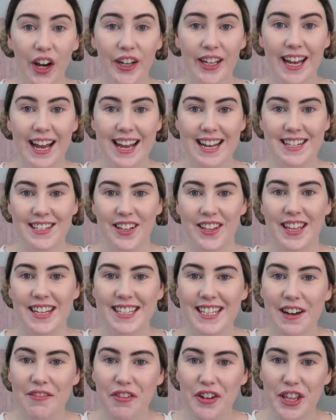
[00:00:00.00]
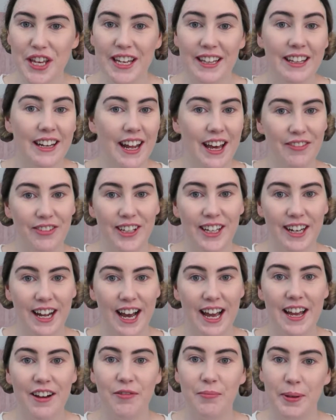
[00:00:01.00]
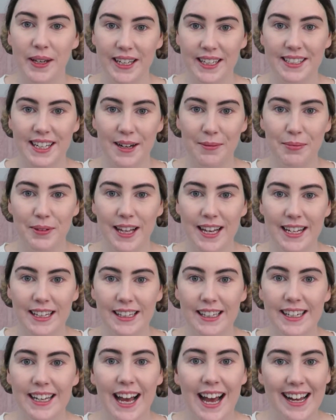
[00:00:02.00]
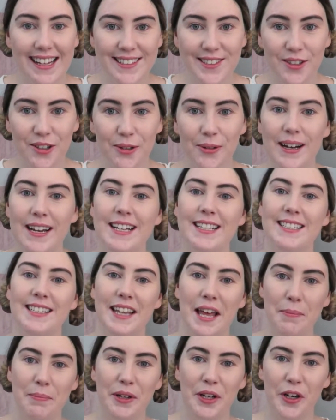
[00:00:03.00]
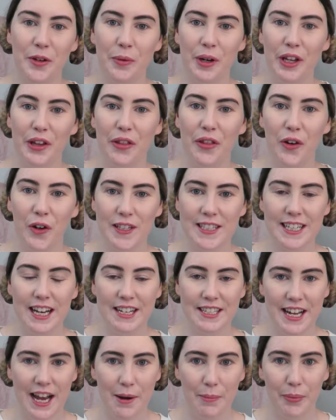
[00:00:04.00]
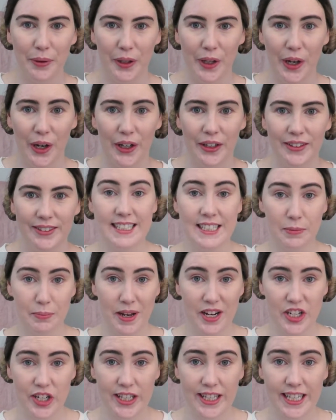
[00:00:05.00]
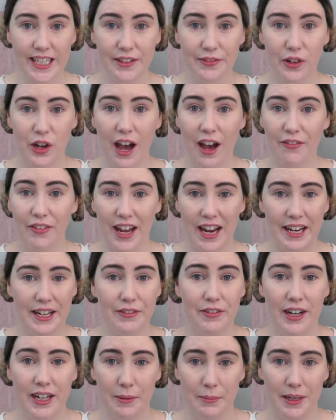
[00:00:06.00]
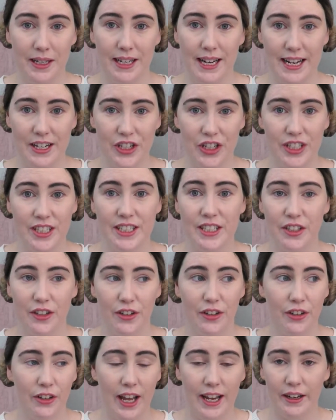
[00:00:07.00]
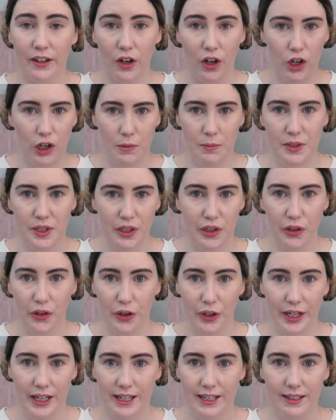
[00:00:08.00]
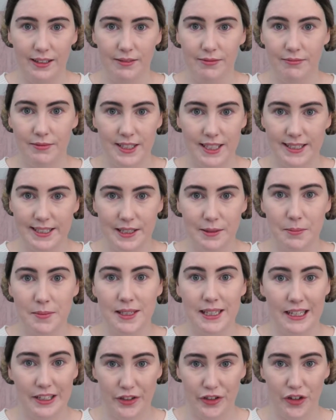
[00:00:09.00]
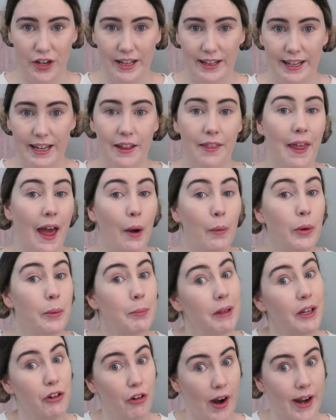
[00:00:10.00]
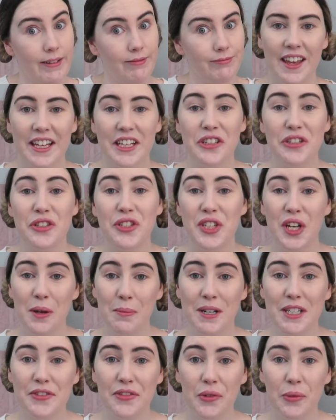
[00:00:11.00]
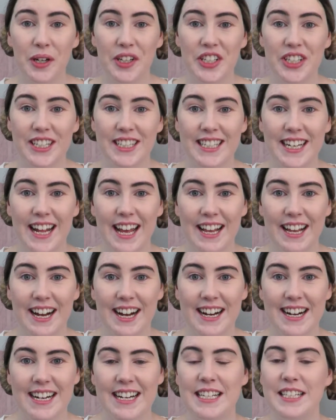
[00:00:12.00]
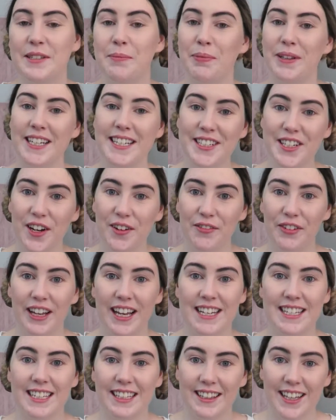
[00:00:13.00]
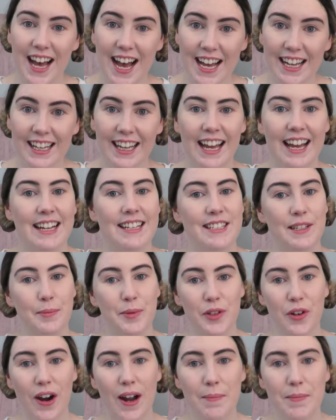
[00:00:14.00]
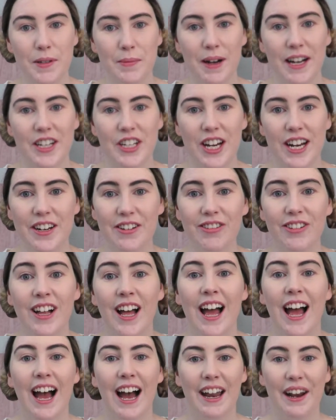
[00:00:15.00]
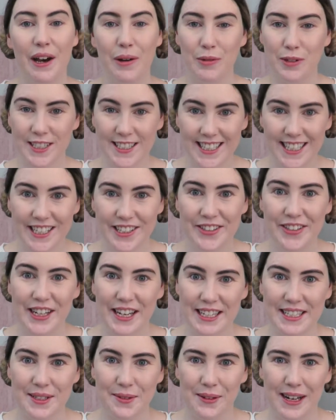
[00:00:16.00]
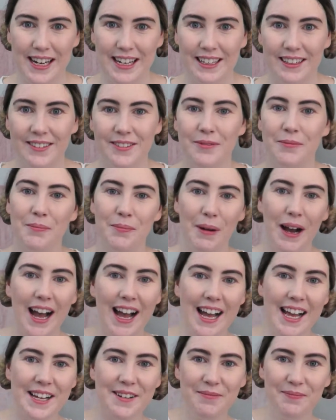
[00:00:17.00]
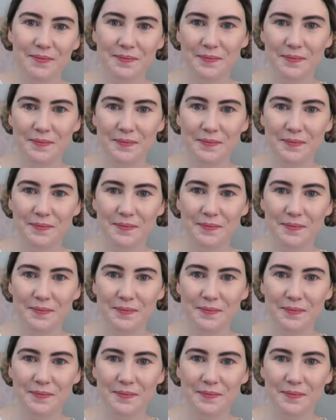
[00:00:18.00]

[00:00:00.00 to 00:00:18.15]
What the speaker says: Okay, so that's everything that Evan and I have picked up lately. As always, let me know what your thoughts are down below, especially if you have any recommendations on like home security systems in Australia. That would be great. Thank you so much for watching today, guys. Please don't forget to like and subscribe to my channel, and I will see you next week. Bye.